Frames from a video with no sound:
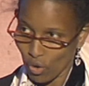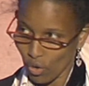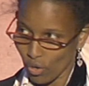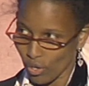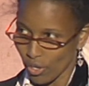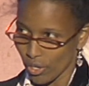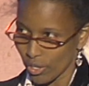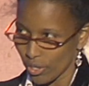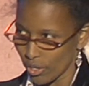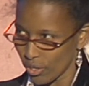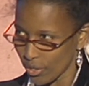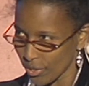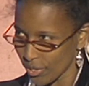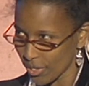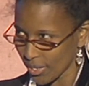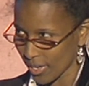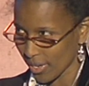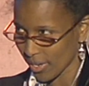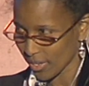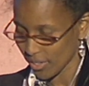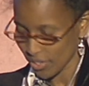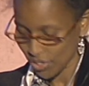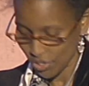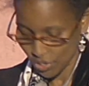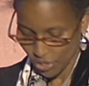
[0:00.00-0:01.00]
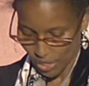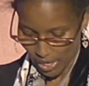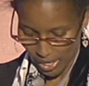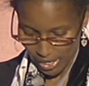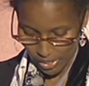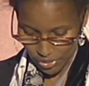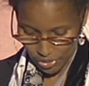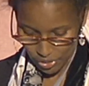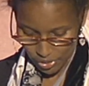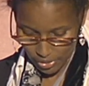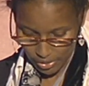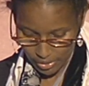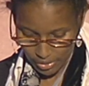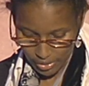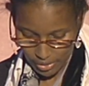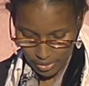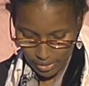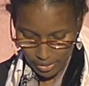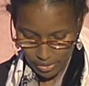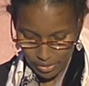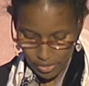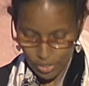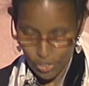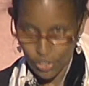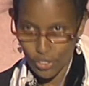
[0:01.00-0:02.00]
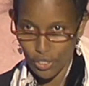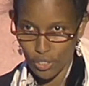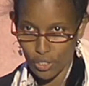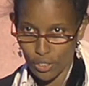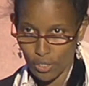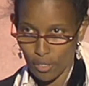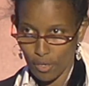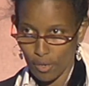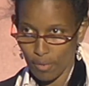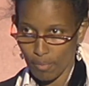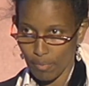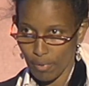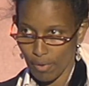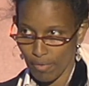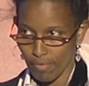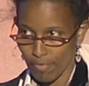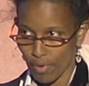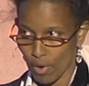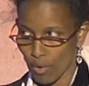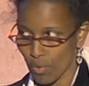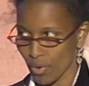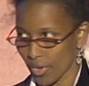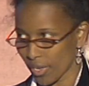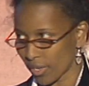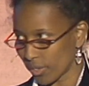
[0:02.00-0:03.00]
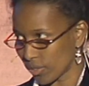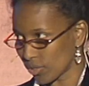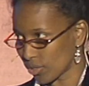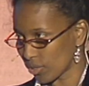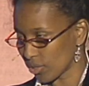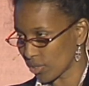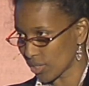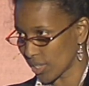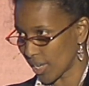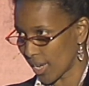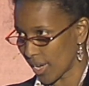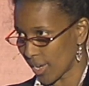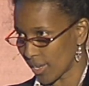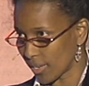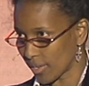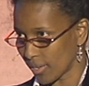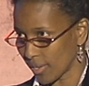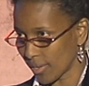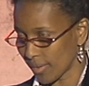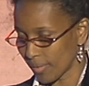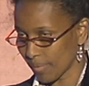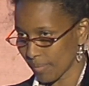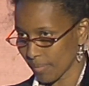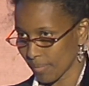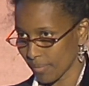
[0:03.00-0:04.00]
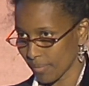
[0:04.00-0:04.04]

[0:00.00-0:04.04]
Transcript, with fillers: on ludicrous charges such as provoking society.